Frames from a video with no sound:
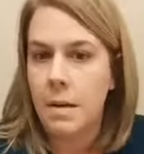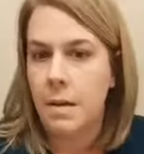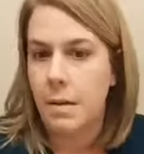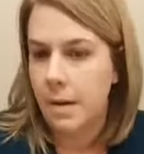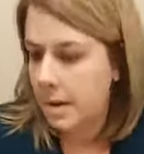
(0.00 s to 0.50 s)

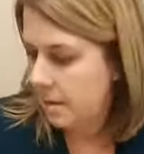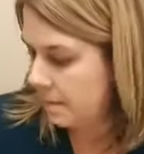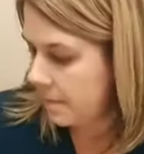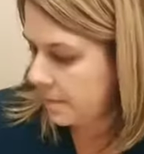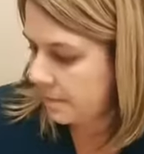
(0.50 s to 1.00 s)
Alright.
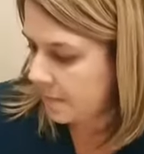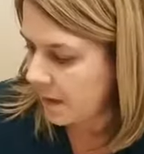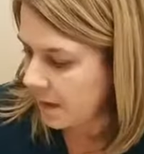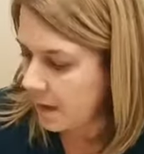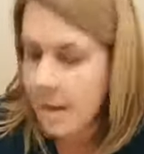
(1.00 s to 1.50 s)

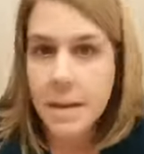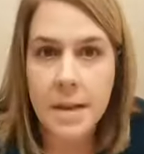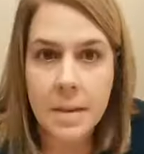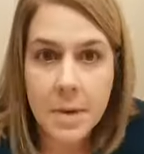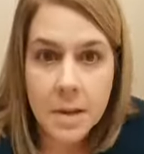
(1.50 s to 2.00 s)

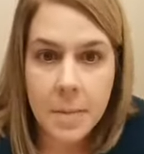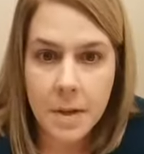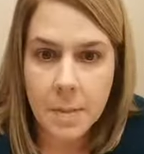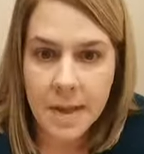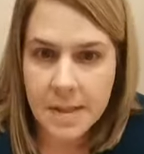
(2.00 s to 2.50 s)
Then I'm going to put
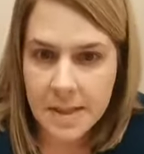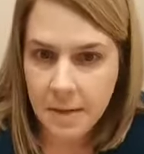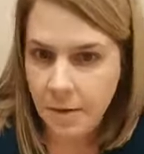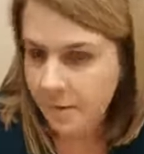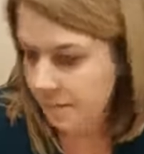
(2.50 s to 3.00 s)
on my
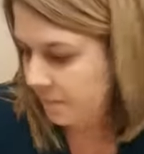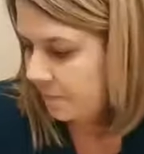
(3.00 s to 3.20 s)
concealer.